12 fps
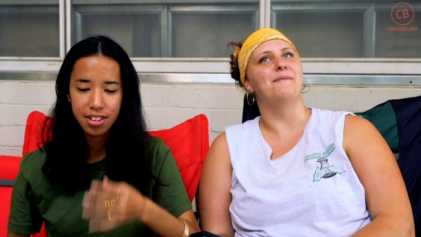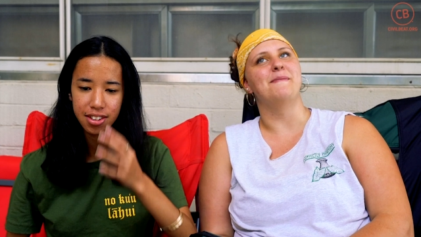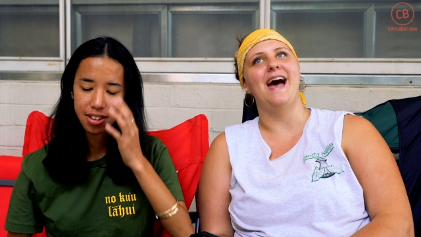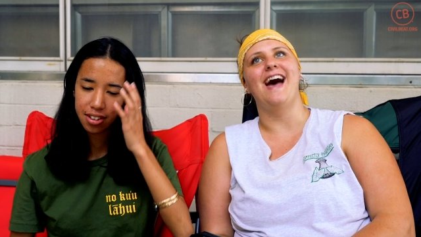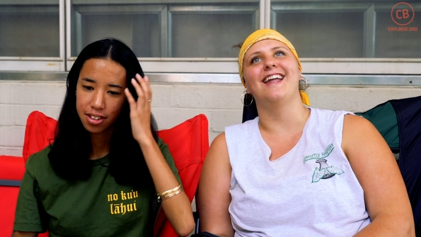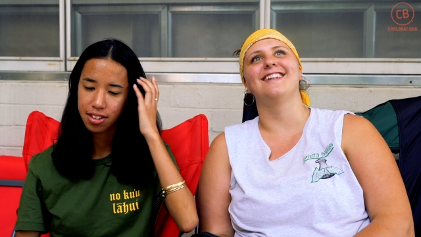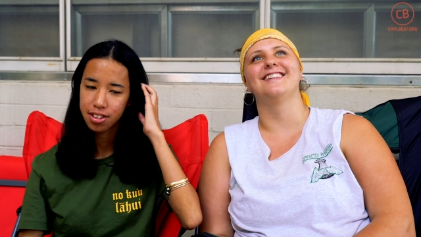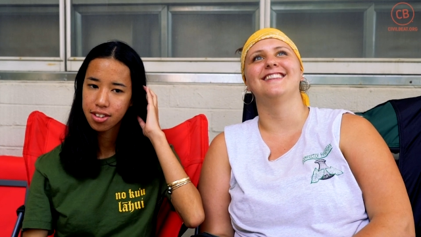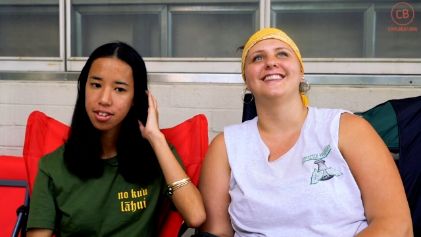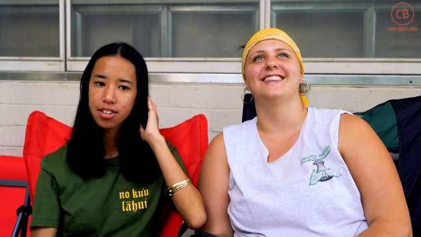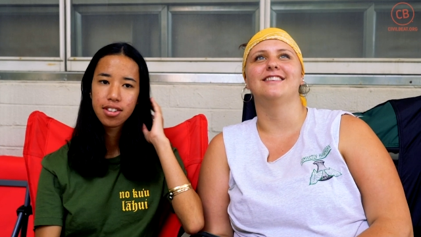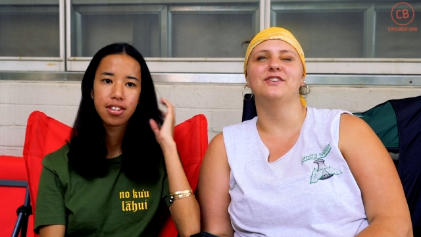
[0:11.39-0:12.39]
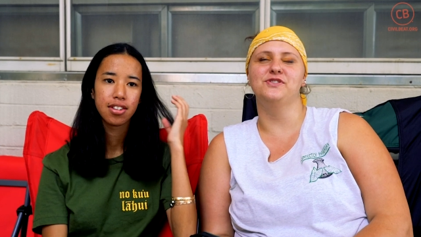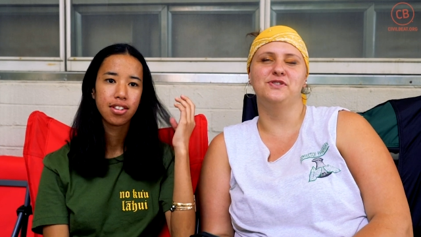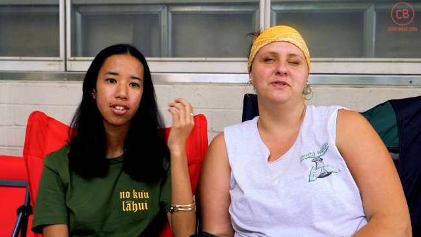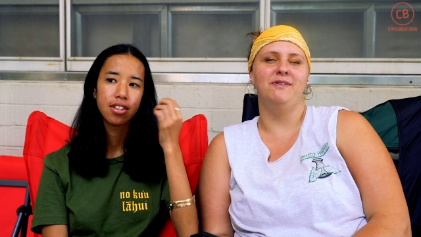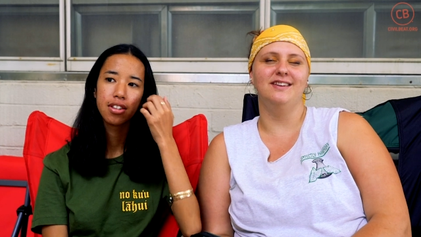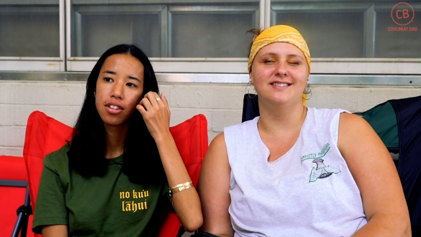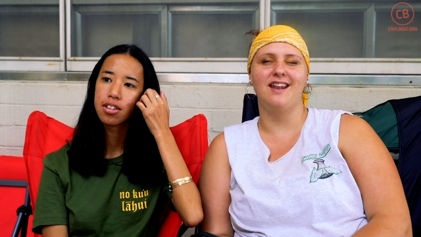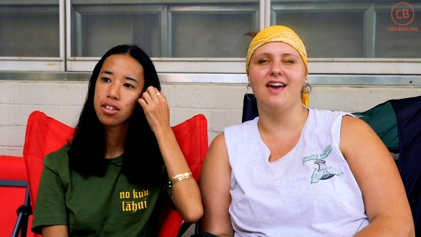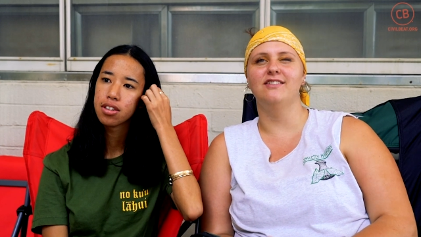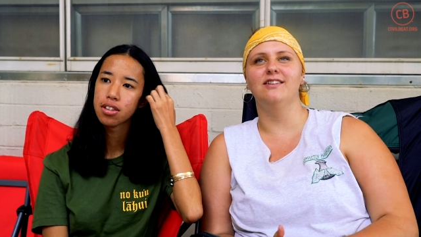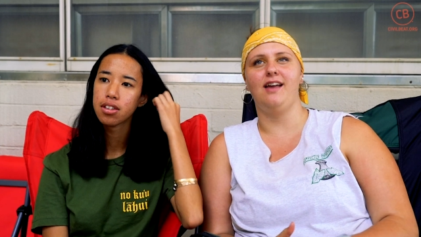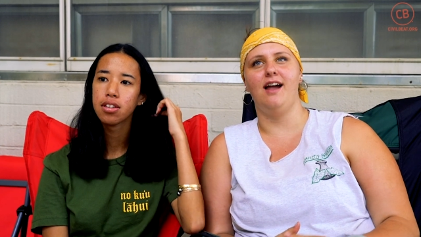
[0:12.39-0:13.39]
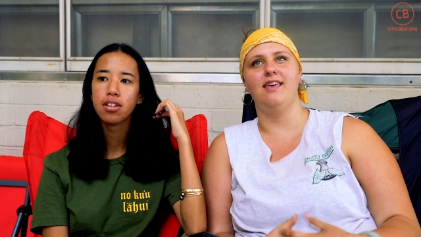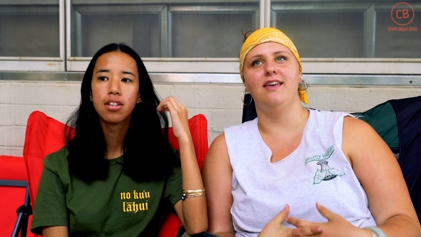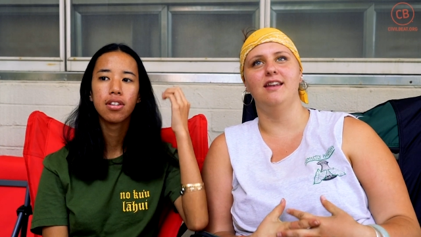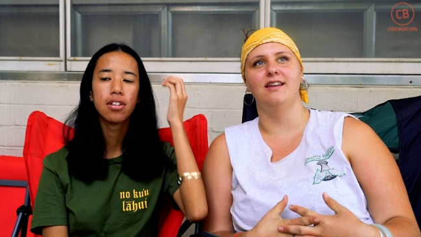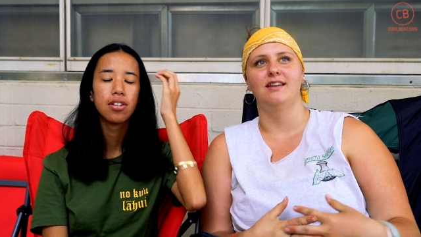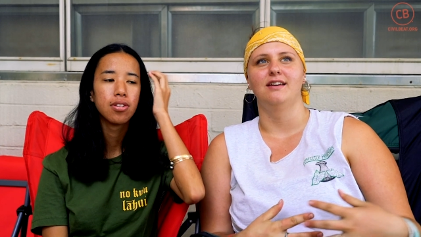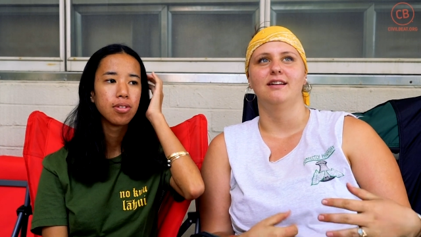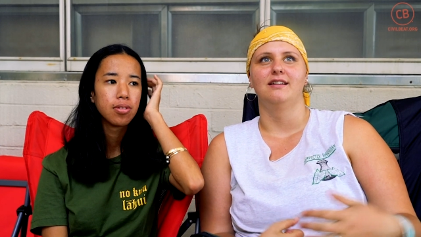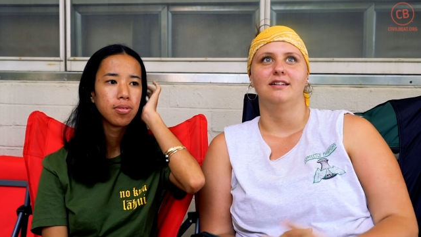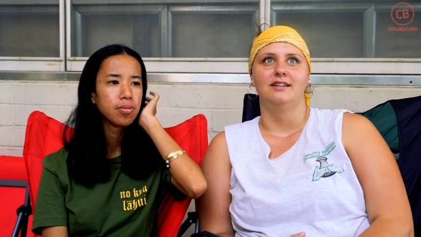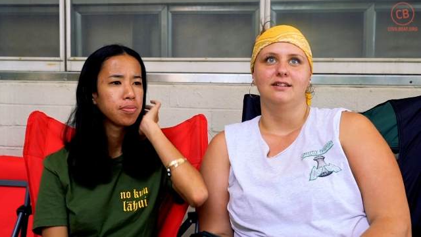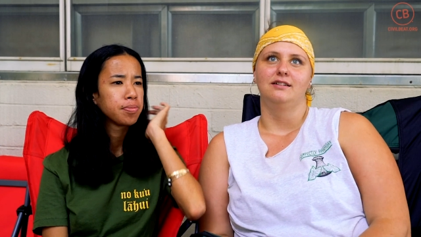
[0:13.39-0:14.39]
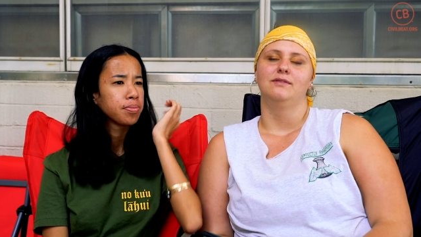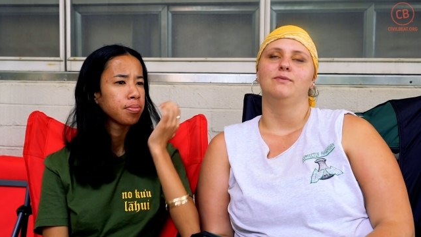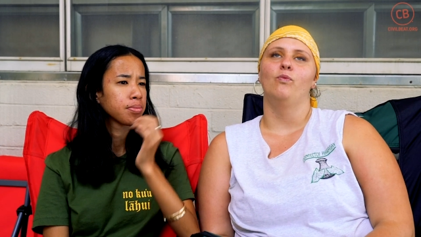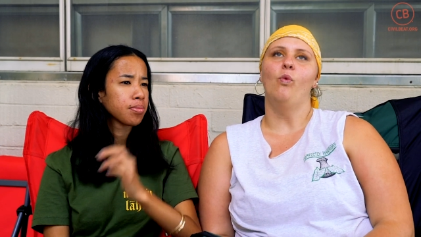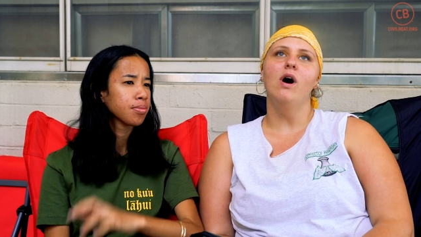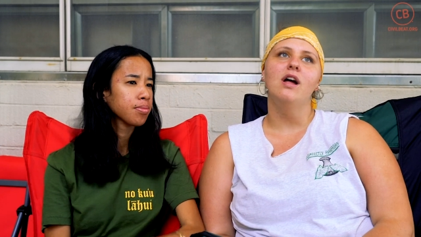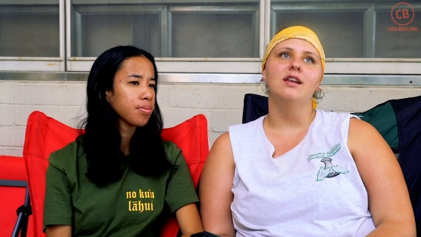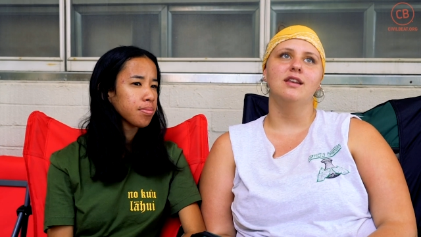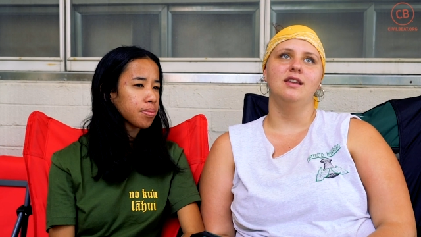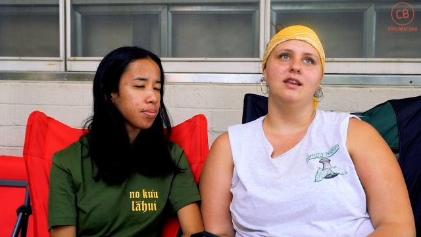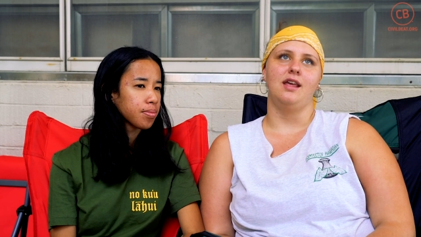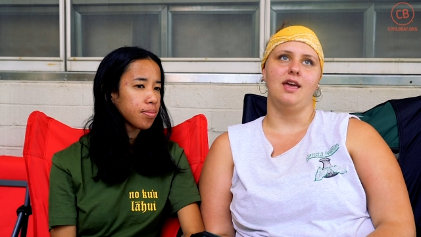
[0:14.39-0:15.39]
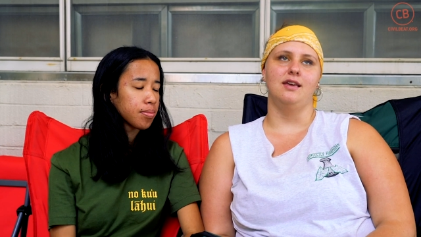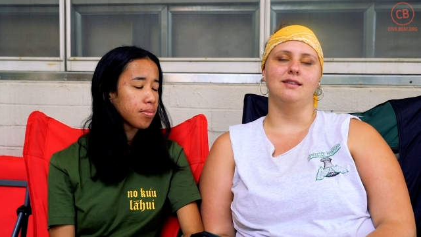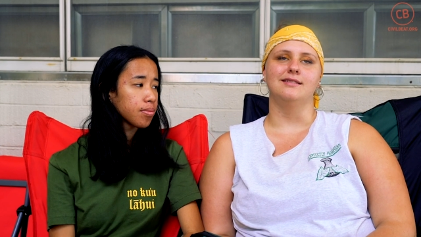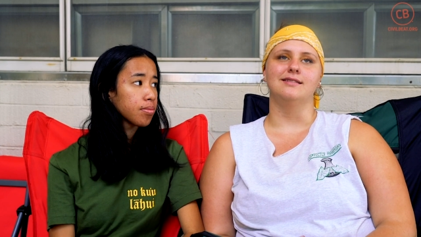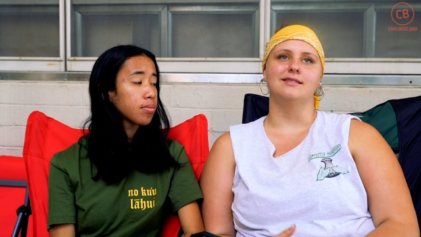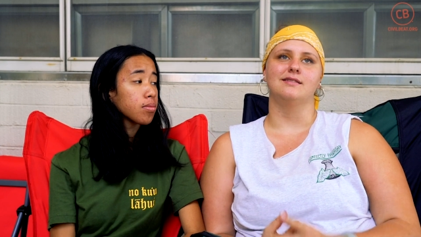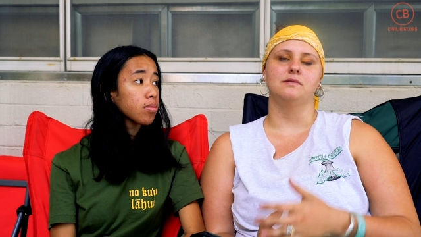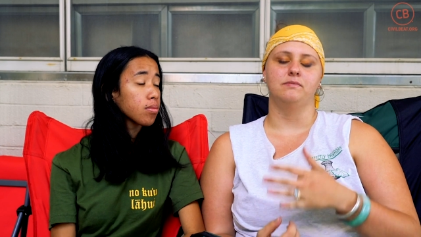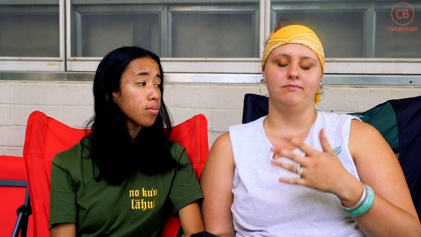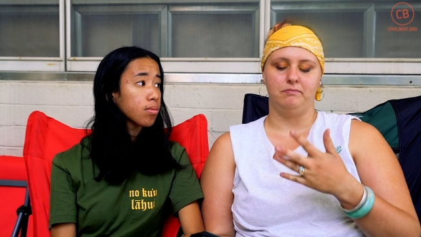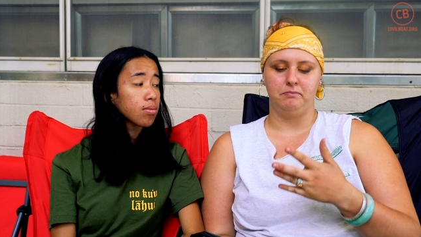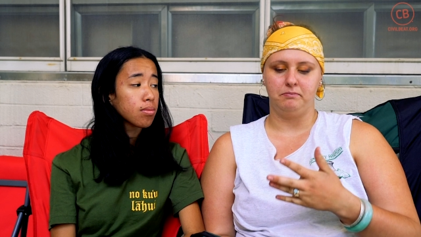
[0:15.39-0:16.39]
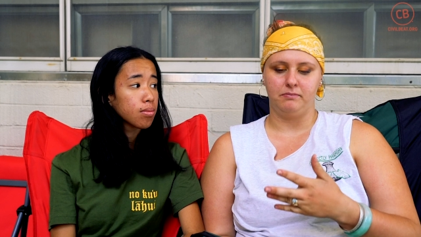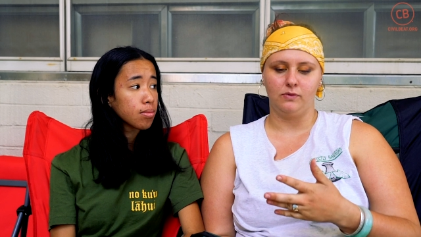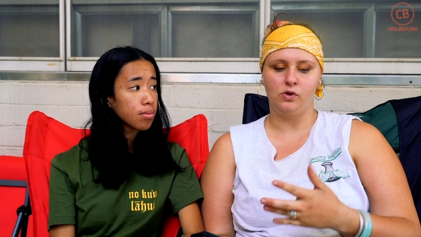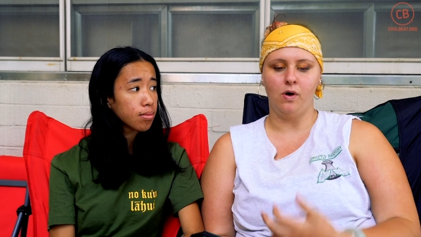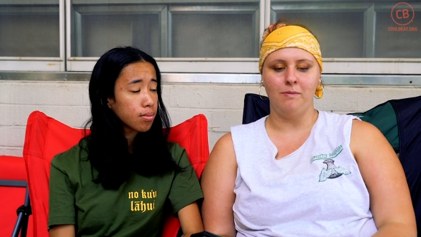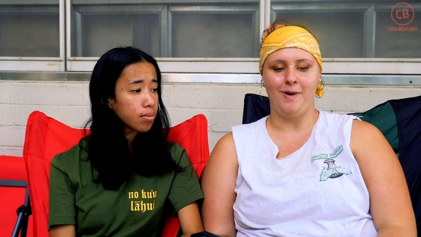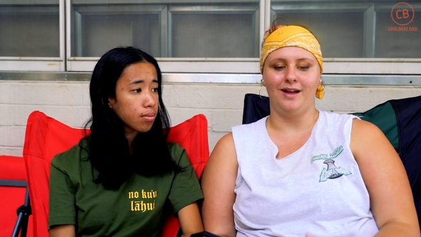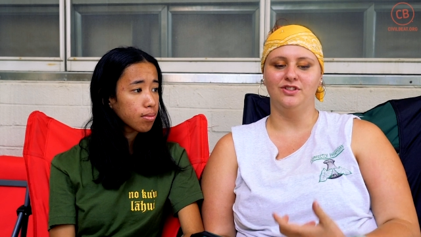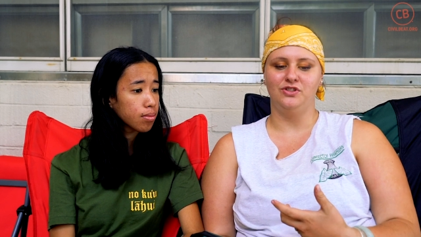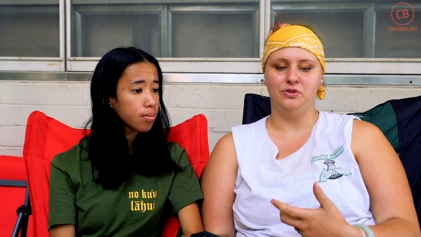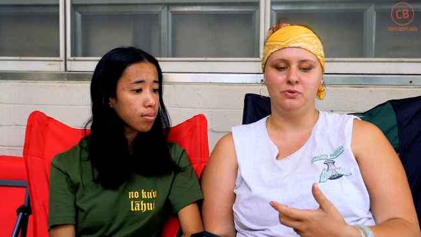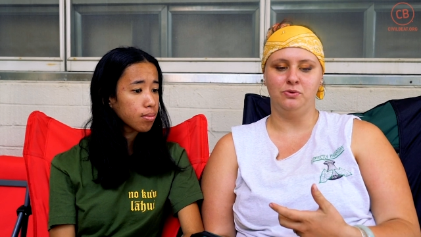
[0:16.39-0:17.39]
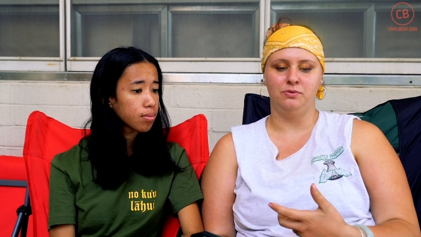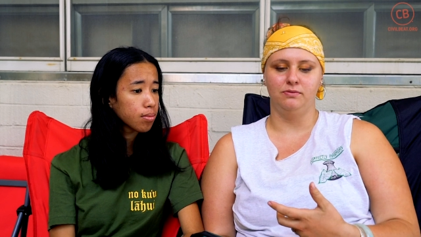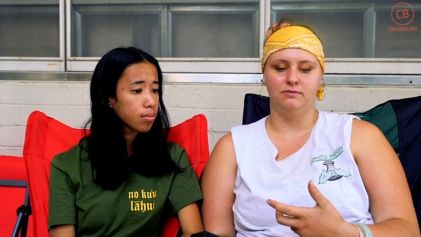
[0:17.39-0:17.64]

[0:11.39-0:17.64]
Speaker 1: man. There's two ways that I look at it. One is going back to